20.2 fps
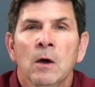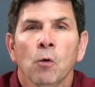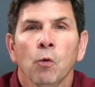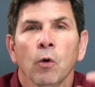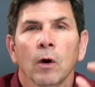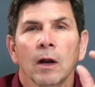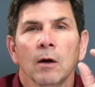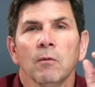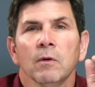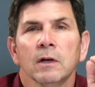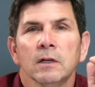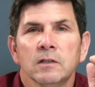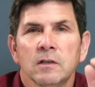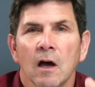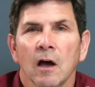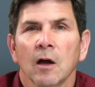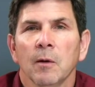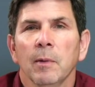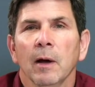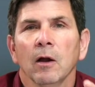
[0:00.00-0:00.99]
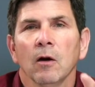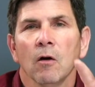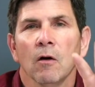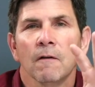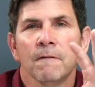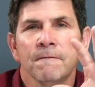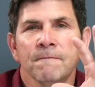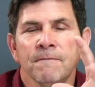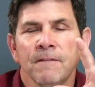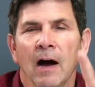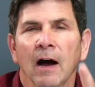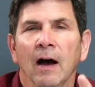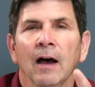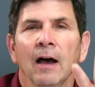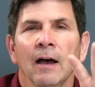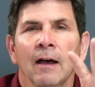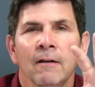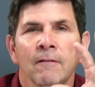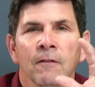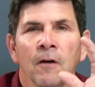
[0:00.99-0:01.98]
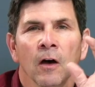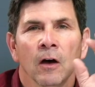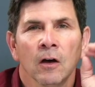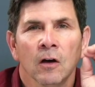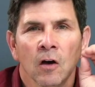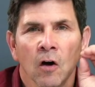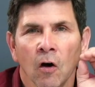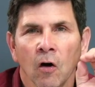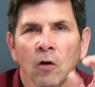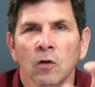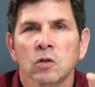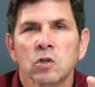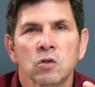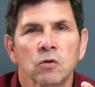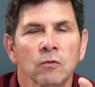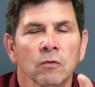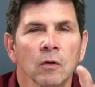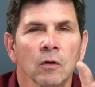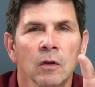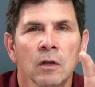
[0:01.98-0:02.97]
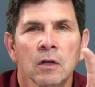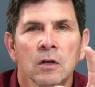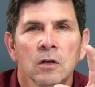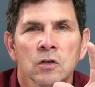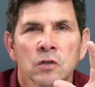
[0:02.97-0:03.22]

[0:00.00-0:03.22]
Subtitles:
What I want to talk about are 5 cultural,